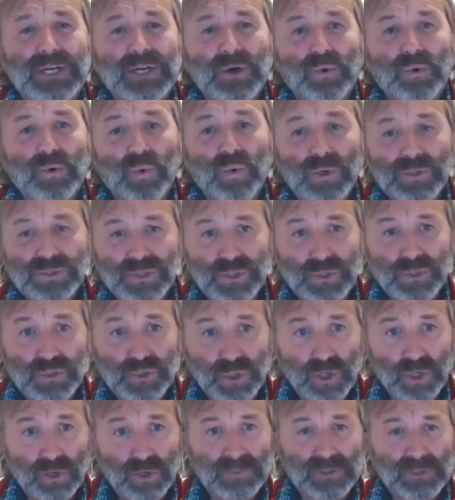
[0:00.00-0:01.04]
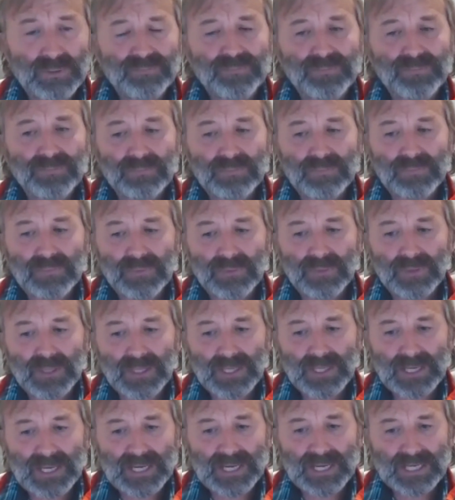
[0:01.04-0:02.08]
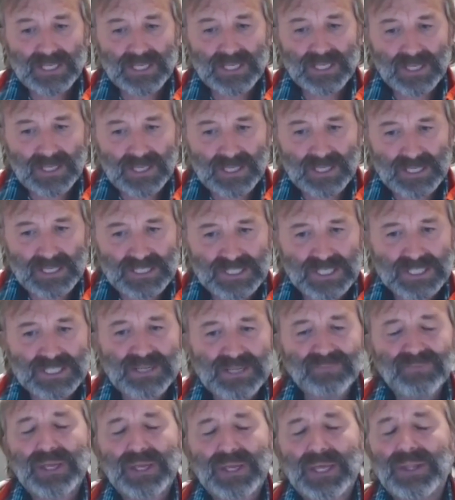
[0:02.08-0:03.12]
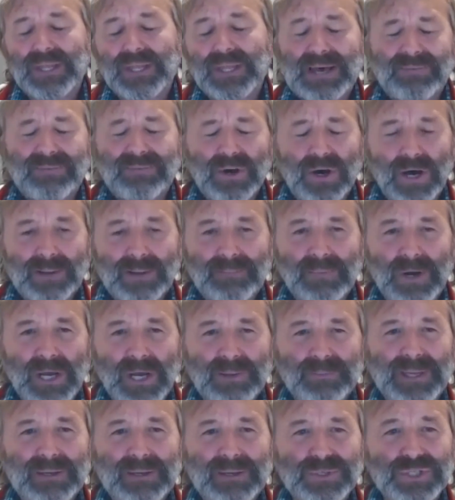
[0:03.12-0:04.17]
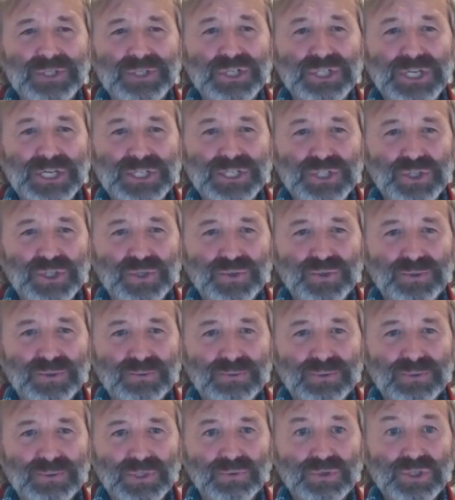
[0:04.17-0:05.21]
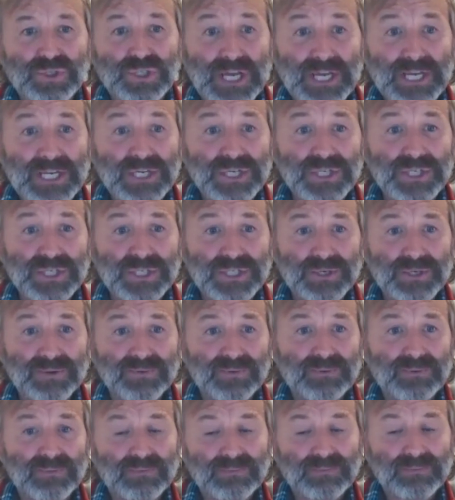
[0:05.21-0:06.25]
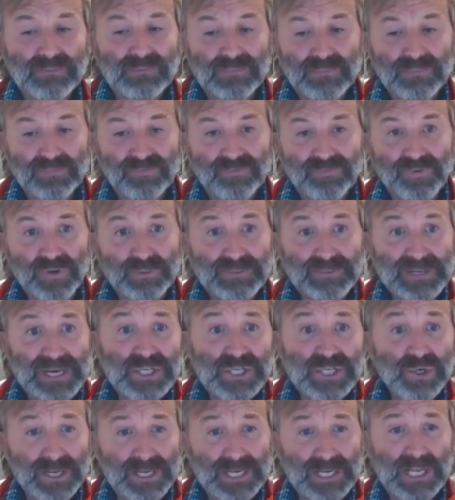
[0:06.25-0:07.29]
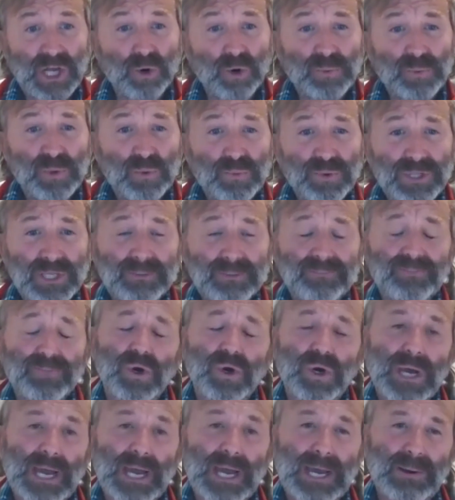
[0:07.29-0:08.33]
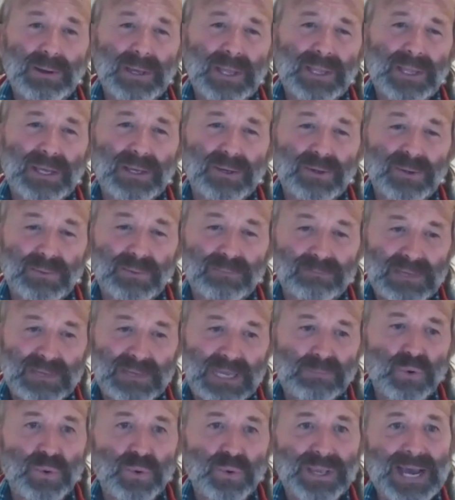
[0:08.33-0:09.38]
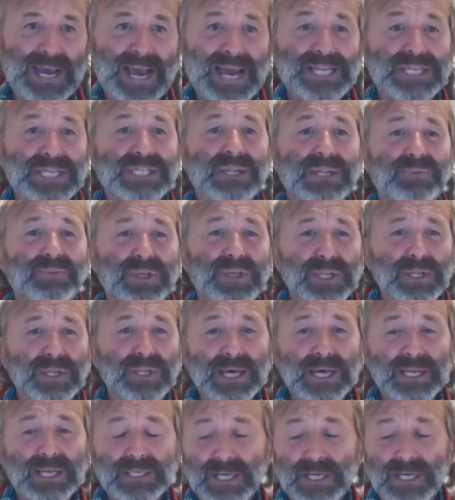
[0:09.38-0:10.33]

What's your job? Is there something in there that I might be able to suggest you change for the better? I can help you with it. Maybe we add something in that.